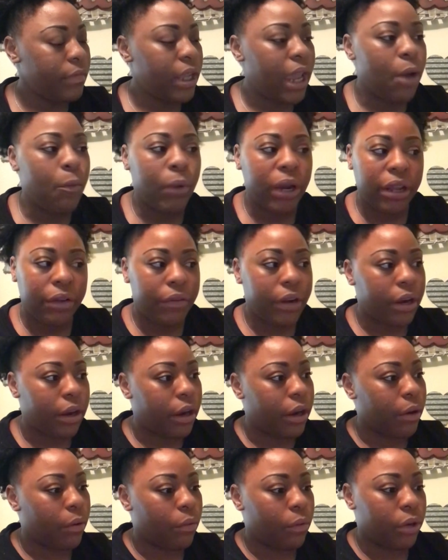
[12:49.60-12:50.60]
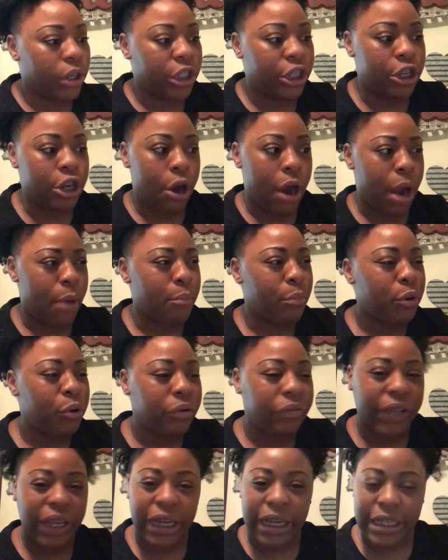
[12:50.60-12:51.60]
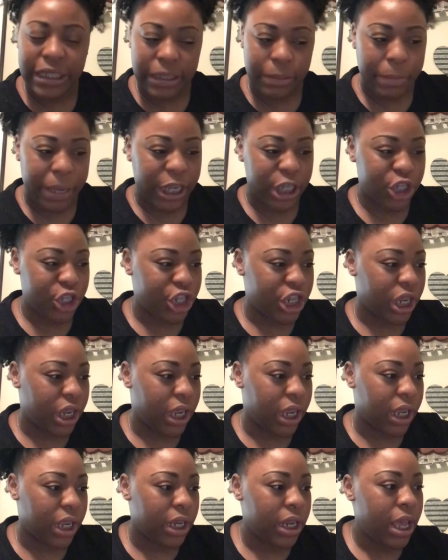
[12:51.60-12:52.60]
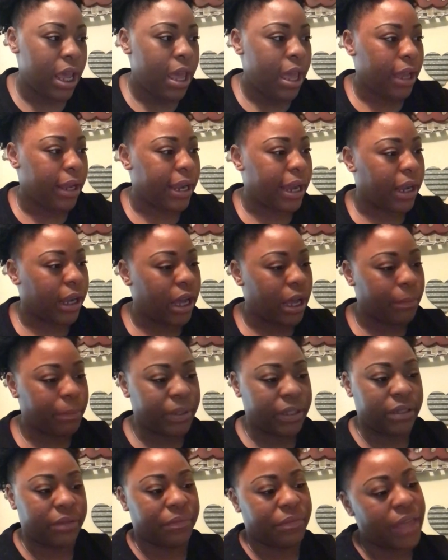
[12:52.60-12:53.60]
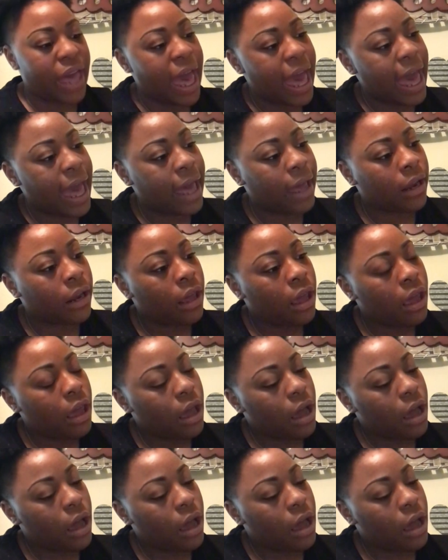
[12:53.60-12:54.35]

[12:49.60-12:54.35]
whatever, our move-in inspection, got copies of that.